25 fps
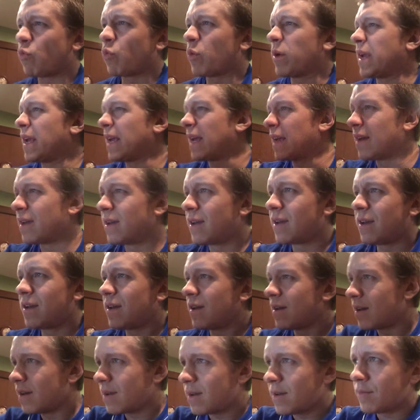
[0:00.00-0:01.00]
ring
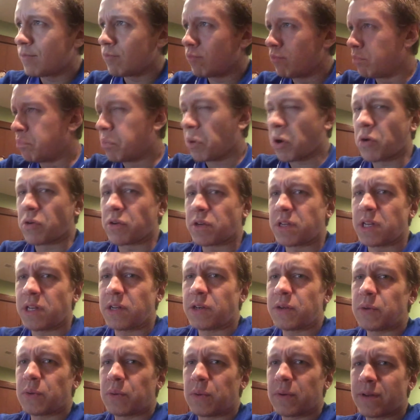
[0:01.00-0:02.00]
burnt
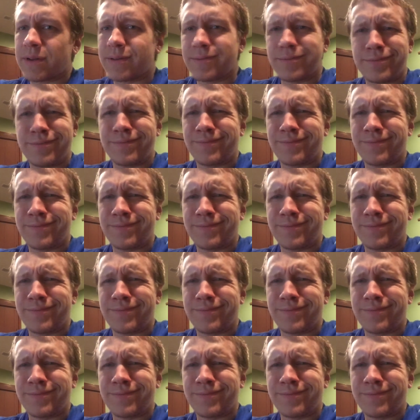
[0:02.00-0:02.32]
into it.